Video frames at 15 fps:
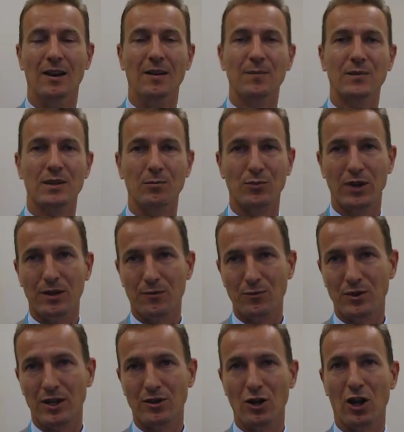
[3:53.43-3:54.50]
It's a breakthrough
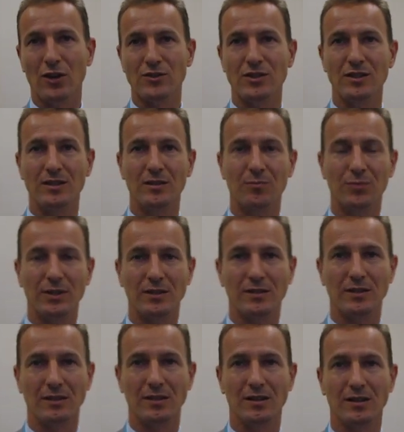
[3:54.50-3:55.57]
okay. technology,
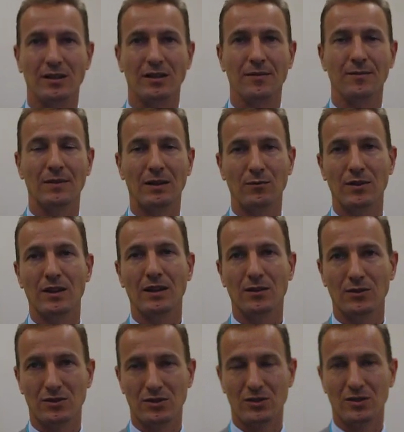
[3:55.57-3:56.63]
but uh, everything
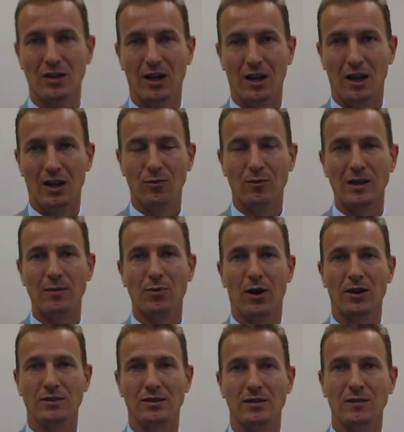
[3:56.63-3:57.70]
looks really yeah.
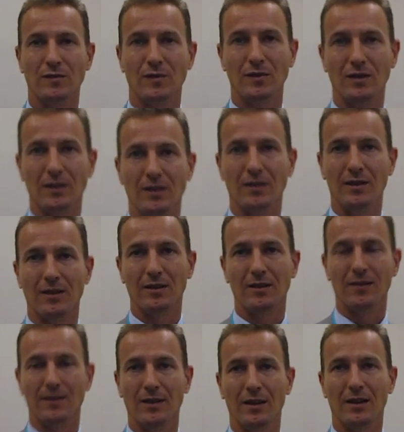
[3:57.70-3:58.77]
positive.
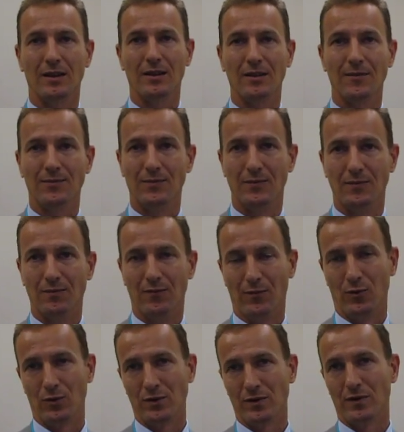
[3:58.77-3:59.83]
Uh, um,
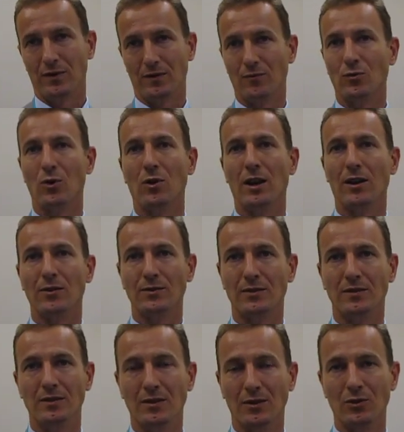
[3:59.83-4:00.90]
for the rollout,
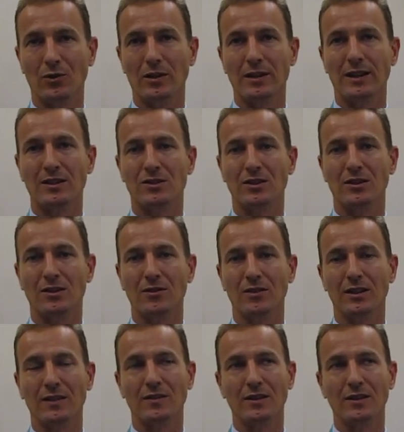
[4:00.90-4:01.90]
you know, early next year, and